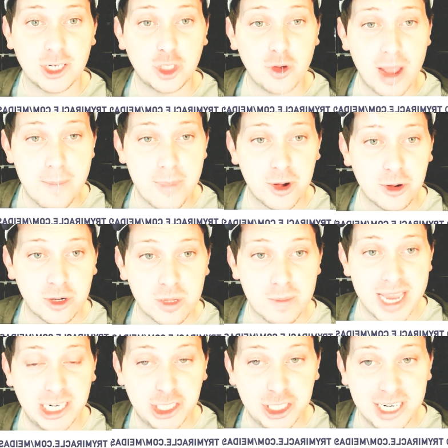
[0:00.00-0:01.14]
to try Miracle
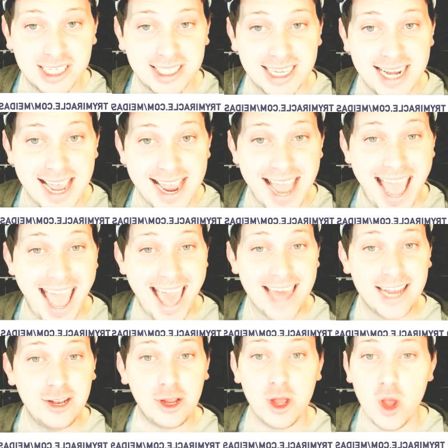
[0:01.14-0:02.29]
Made sheets today.
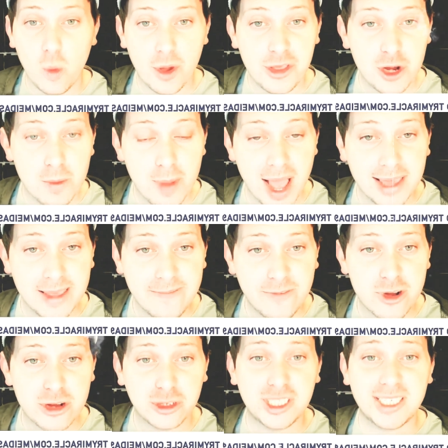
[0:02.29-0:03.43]
And whether you're buying them
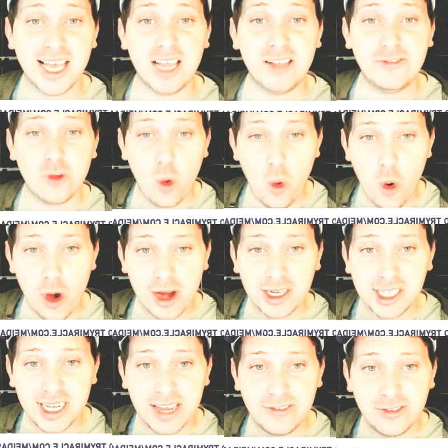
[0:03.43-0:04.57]
for yourself or
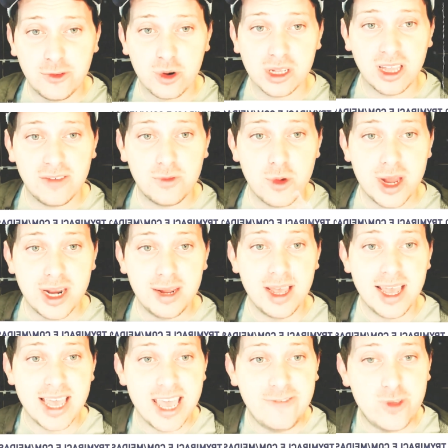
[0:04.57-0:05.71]
as a gift for a loved one,
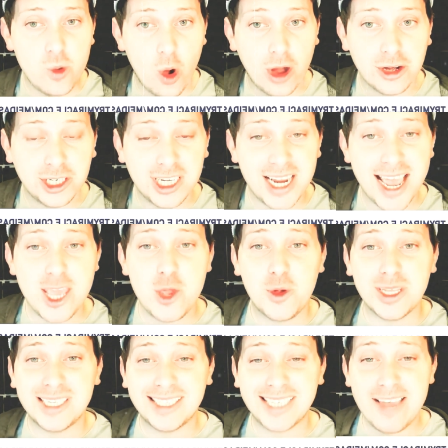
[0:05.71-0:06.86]
if you order today, you
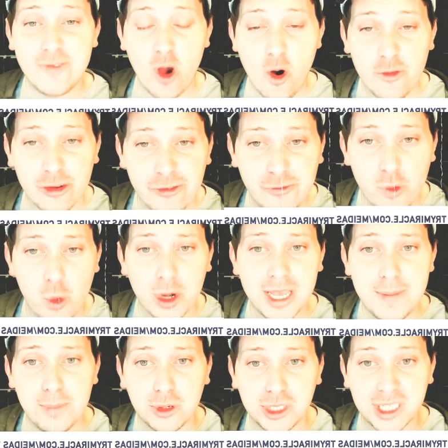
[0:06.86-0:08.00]
can save over
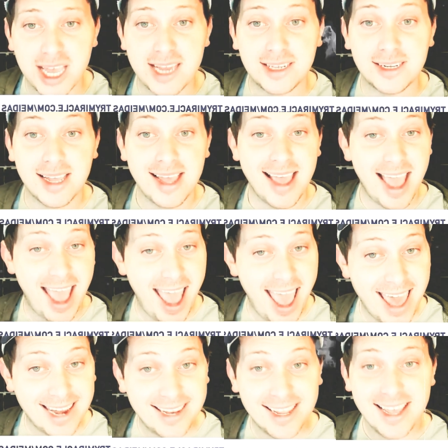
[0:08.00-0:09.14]
40%.
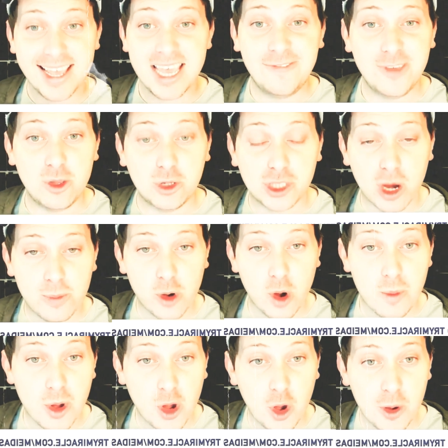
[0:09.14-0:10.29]
And if you use our
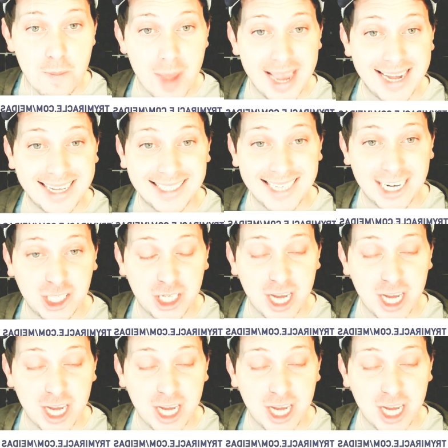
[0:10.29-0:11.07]
promo code Midas at